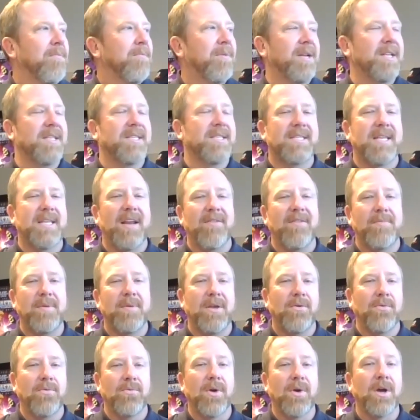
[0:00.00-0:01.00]
But instead of
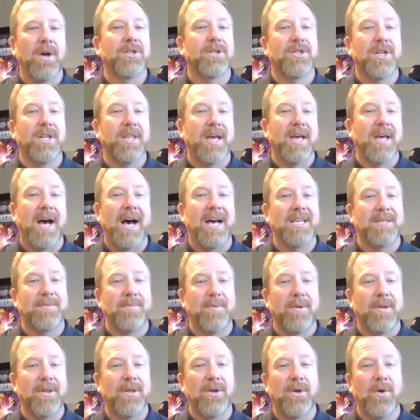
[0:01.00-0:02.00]
being rushed to the
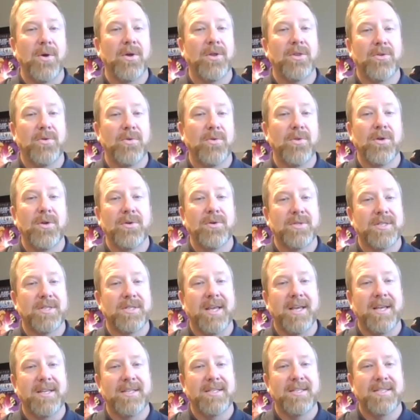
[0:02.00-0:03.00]
hospital and going through those
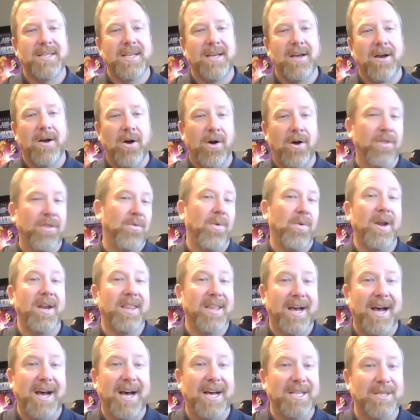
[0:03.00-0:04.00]
things on the way
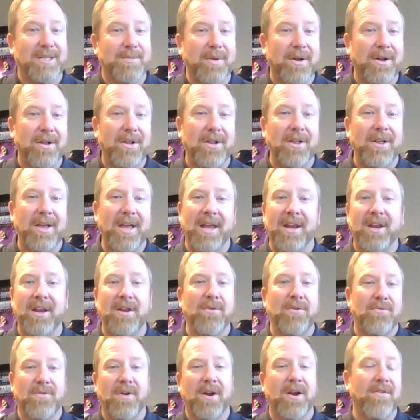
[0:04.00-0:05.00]
to the hospital and
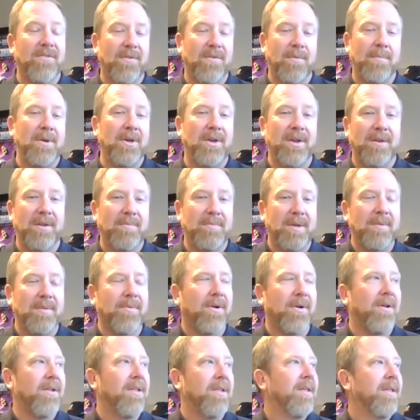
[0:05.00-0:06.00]
in front of a million
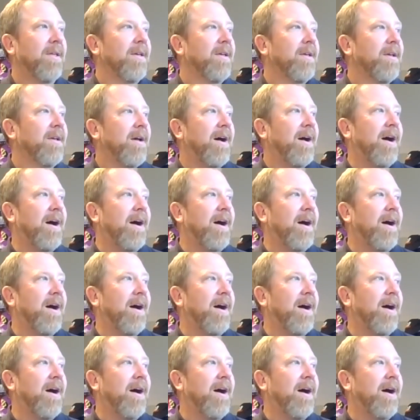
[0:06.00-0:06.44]
people,